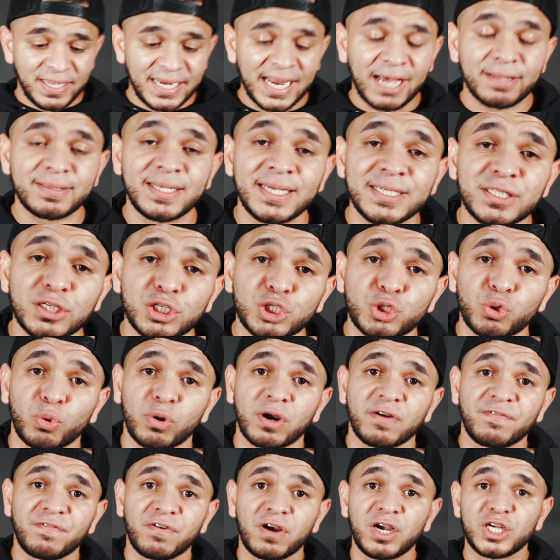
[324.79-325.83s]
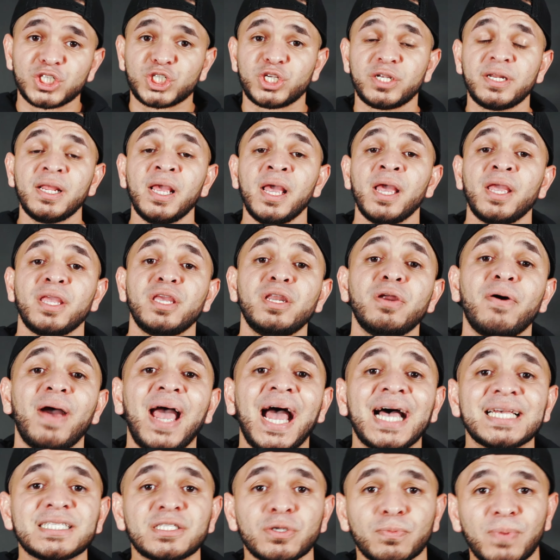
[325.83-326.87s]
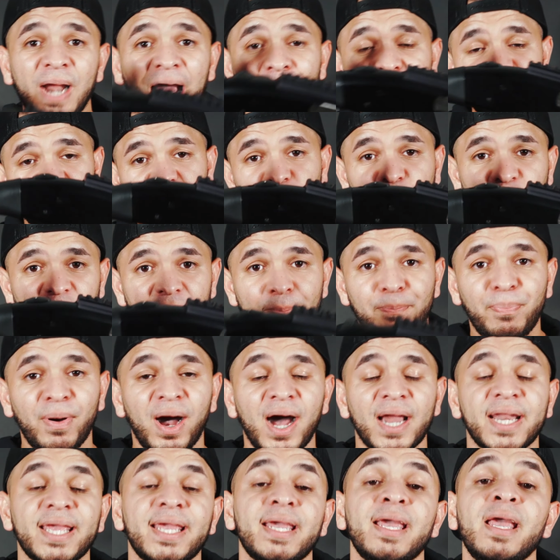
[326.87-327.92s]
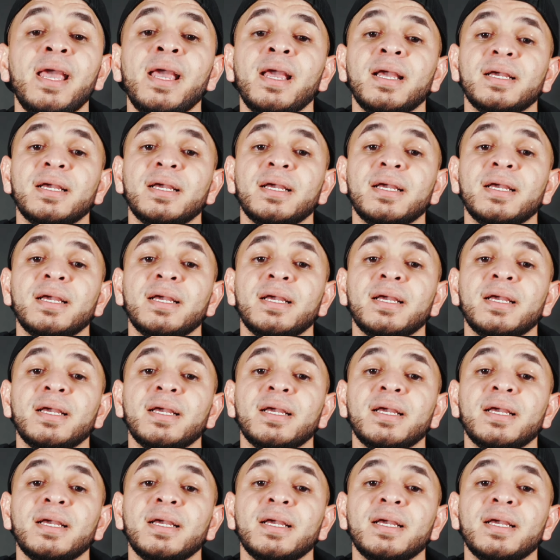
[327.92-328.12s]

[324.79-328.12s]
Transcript: Now, there's a shorter version, you know, it has the Raptor grip on it.